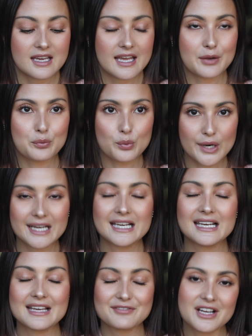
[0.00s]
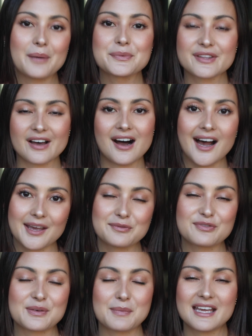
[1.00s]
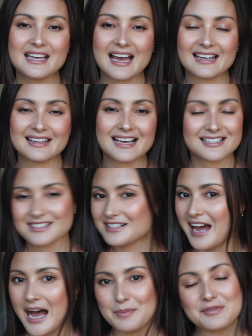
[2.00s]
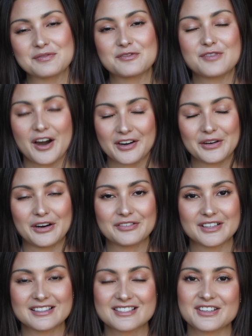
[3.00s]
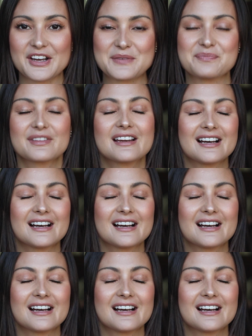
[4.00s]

it really lived up to the hype for me, and that doesn't happen very often, so